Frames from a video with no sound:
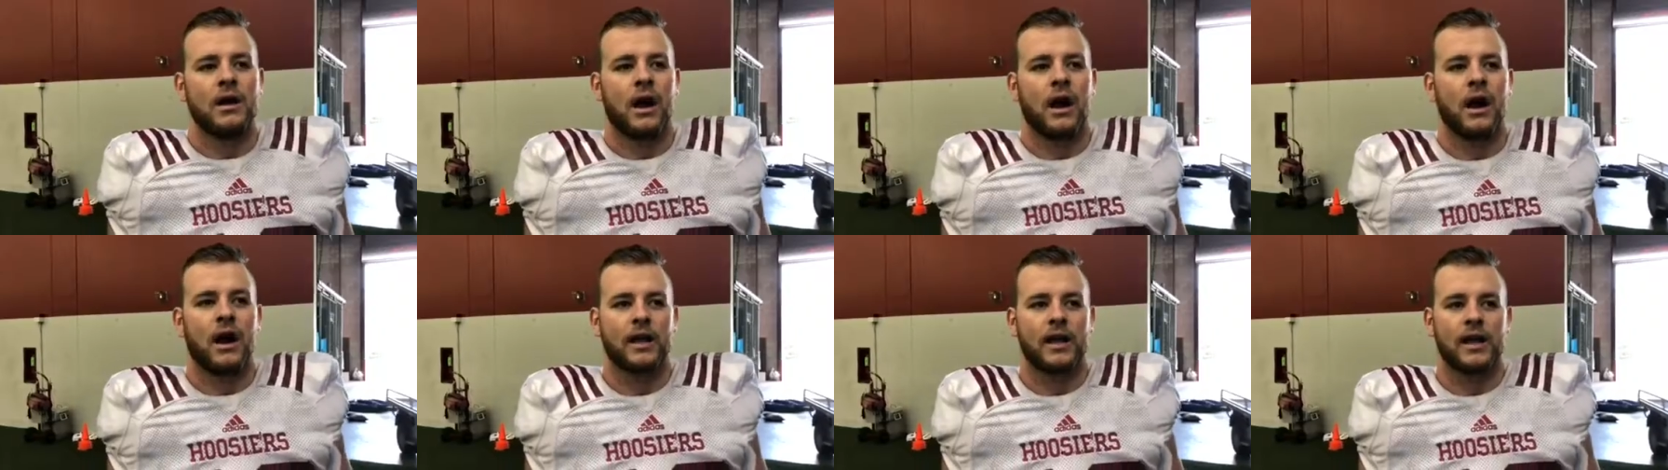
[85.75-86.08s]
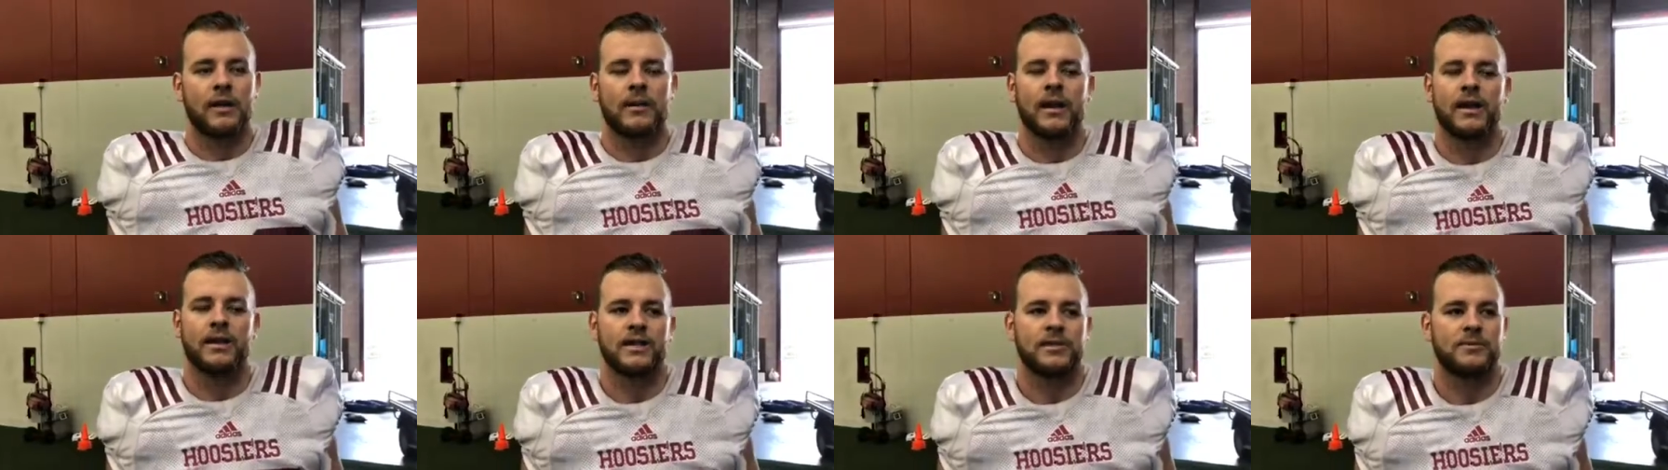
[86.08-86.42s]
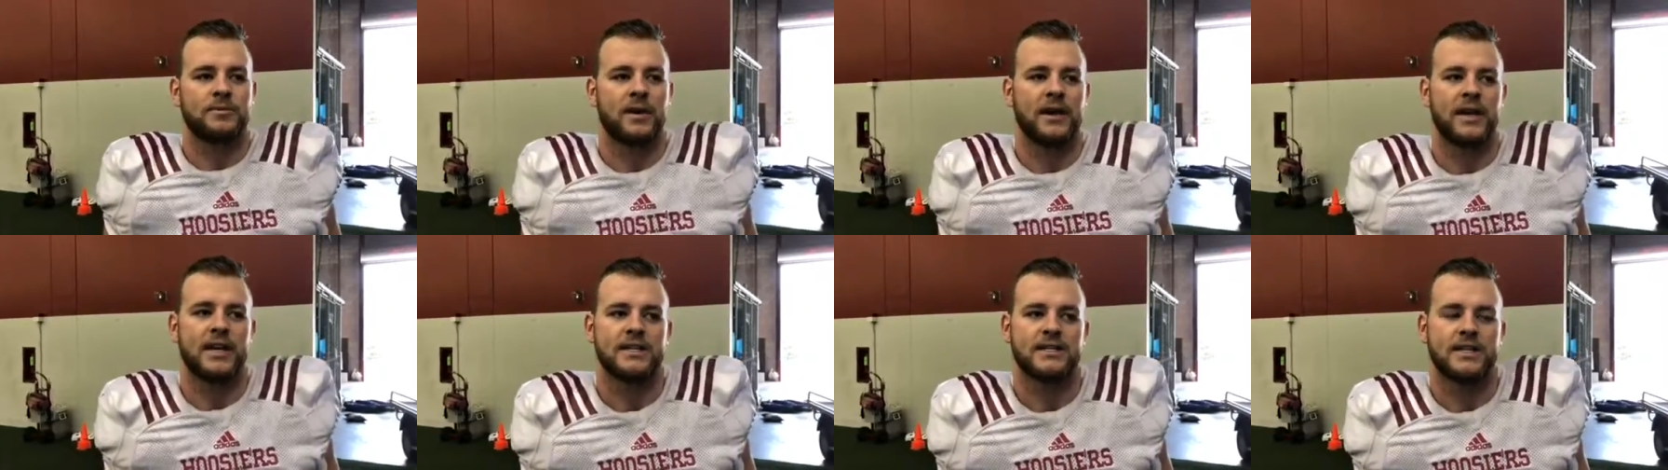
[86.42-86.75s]
uh, keep getting these
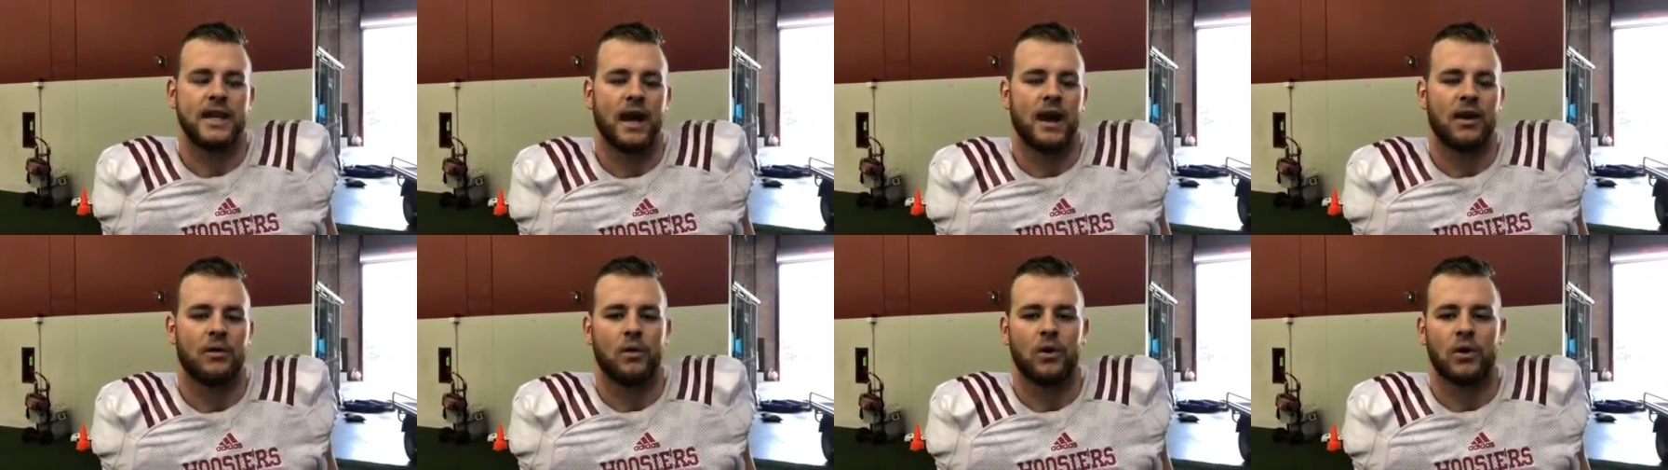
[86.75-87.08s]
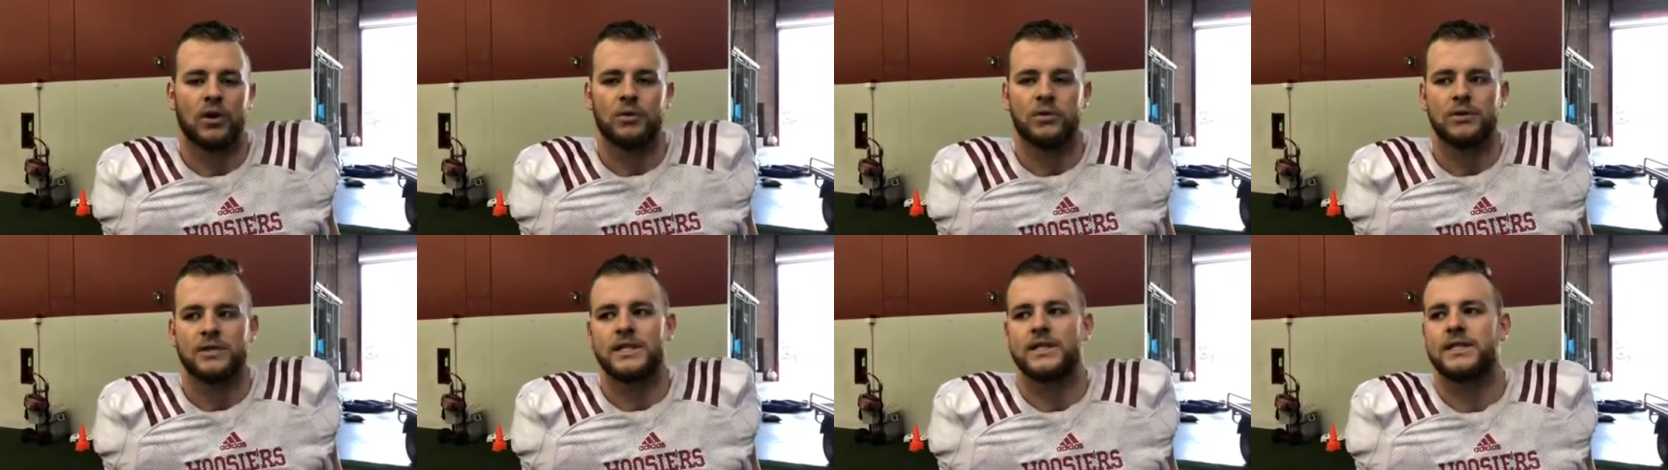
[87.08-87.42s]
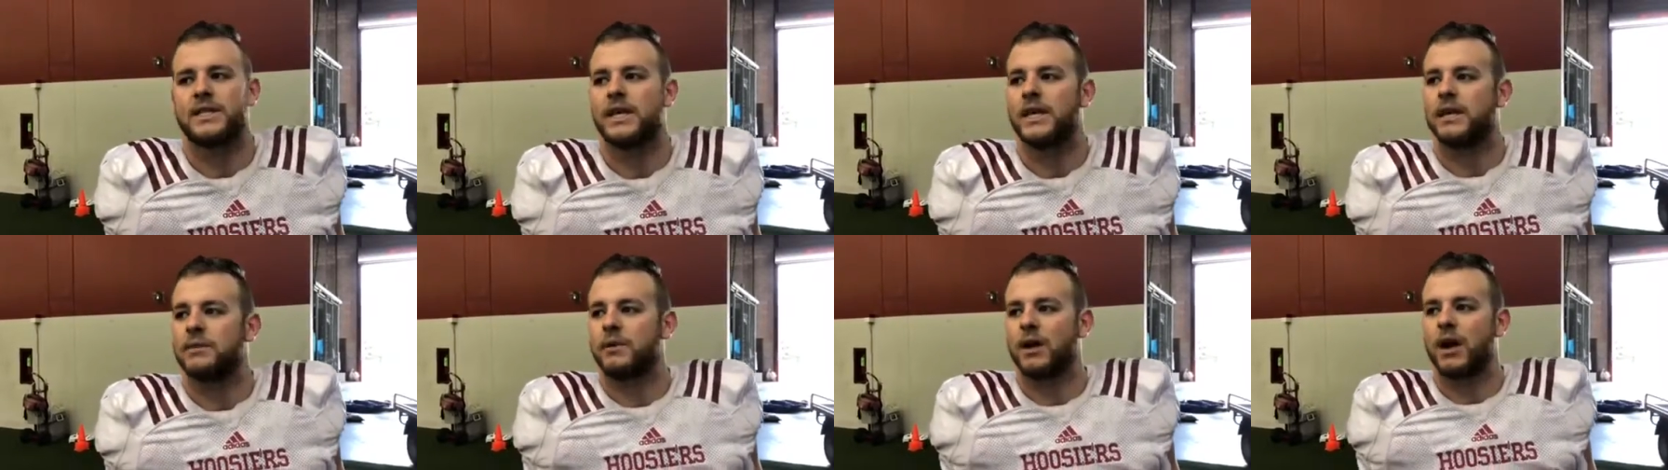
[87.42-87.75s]
plays down, working with the
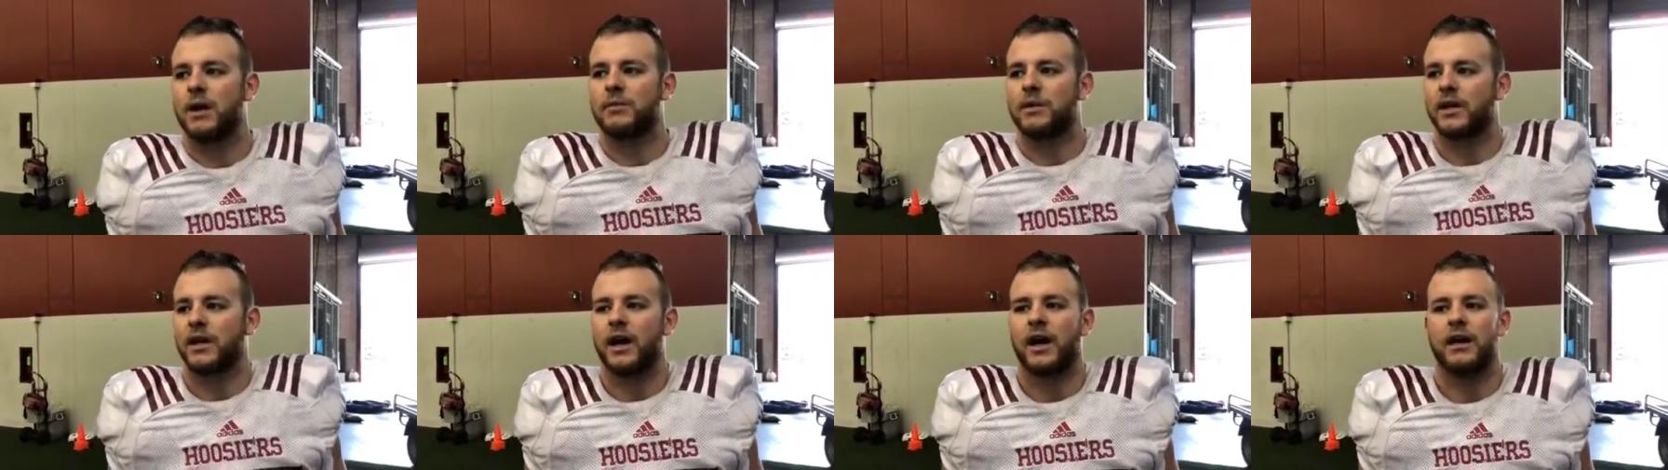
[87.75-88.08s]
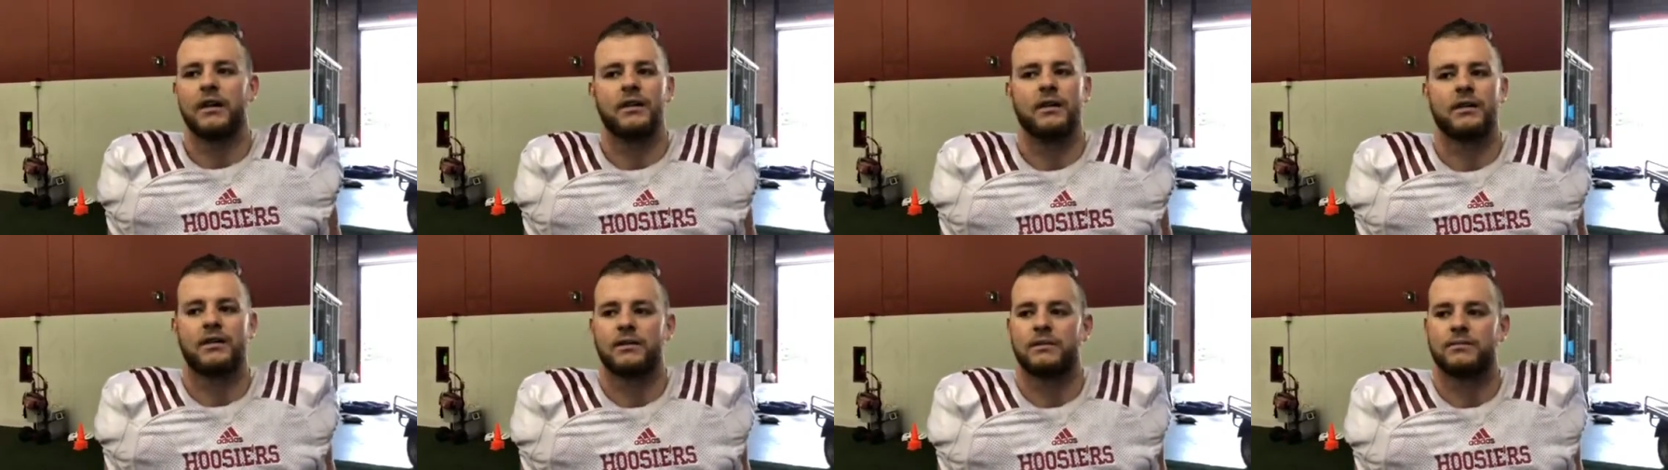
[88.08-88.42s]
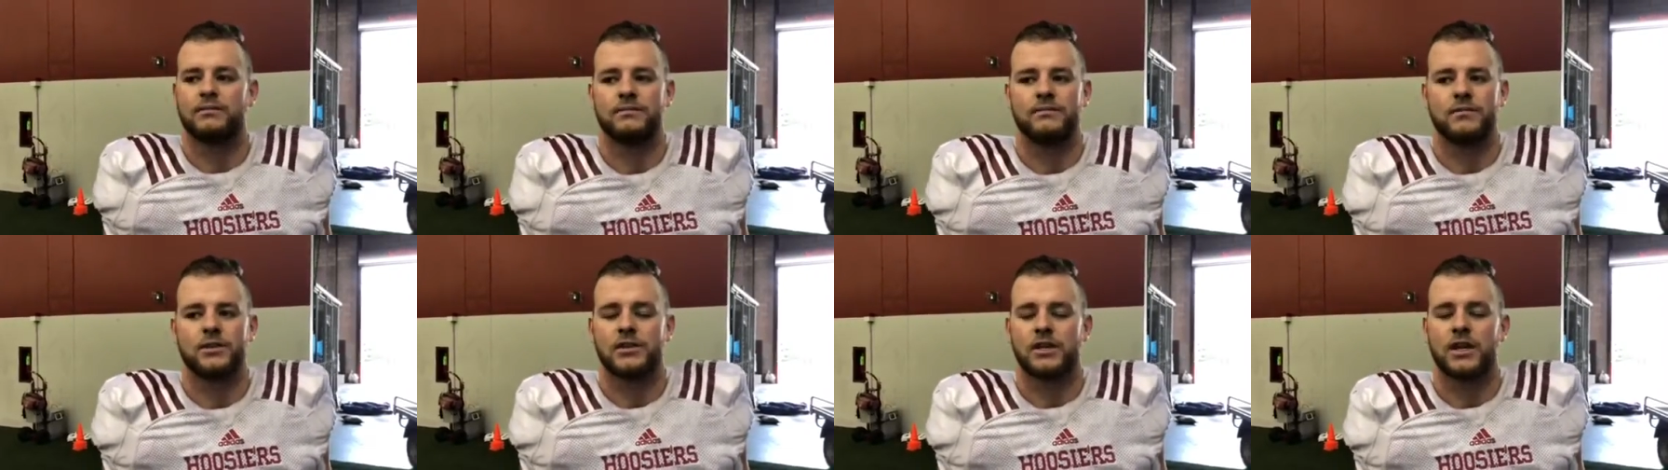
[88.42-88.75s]
team, coming together, and
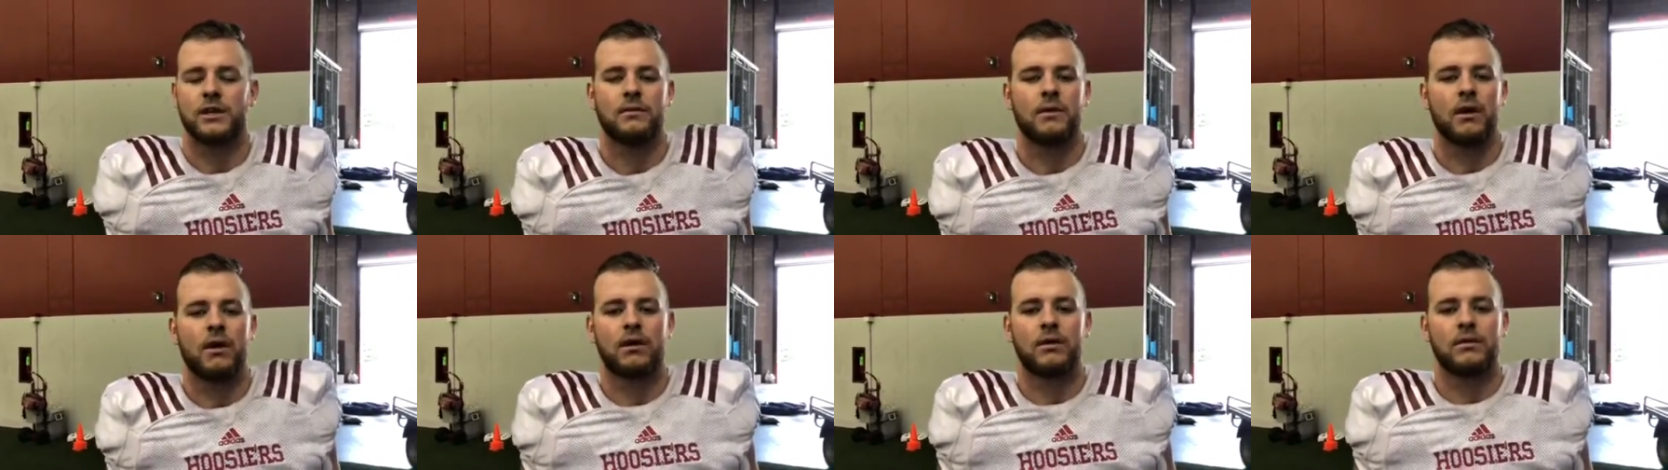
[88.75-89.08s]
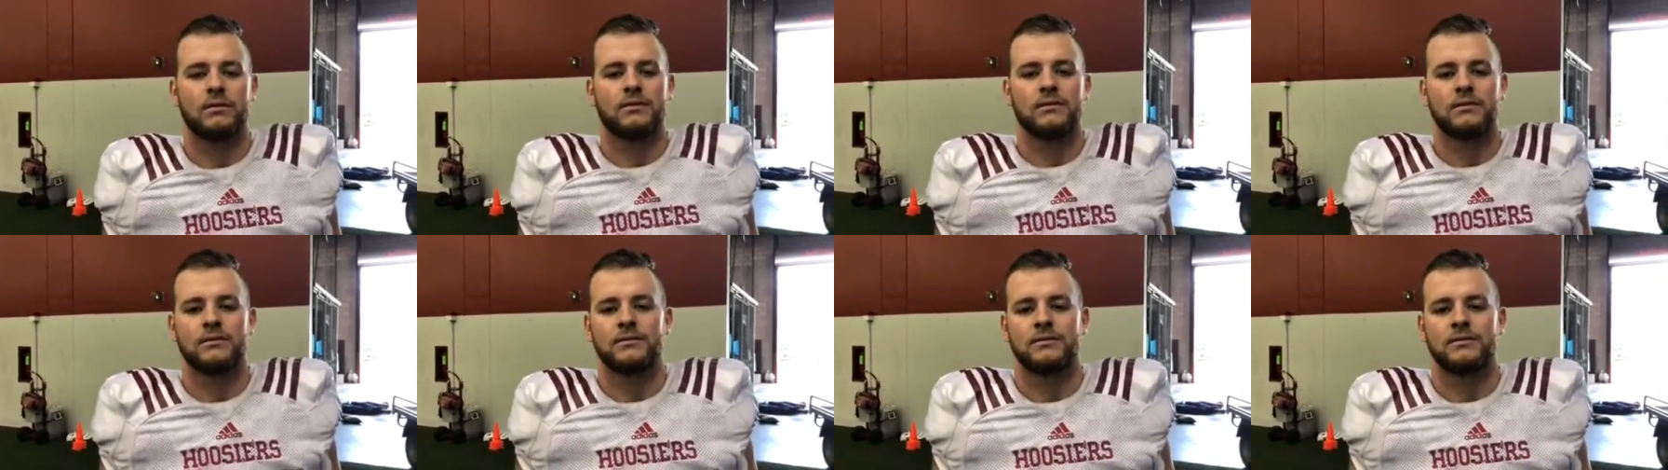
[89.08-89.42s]
just keep going.